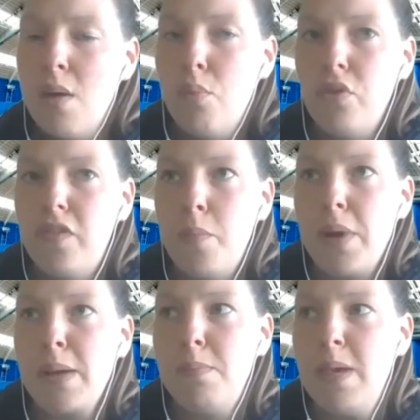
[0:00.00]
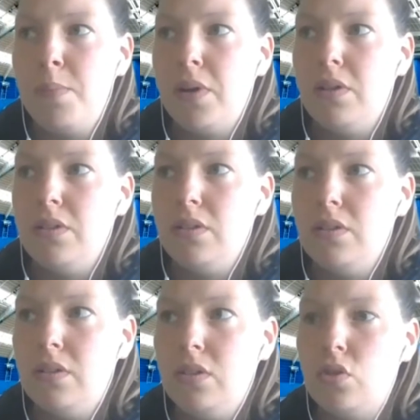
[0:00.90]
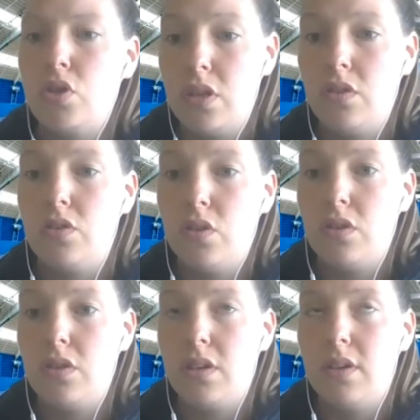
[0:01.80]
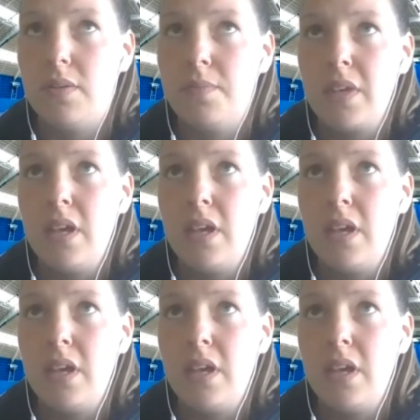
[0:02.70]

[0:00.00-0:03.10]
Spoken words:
both to bring people, to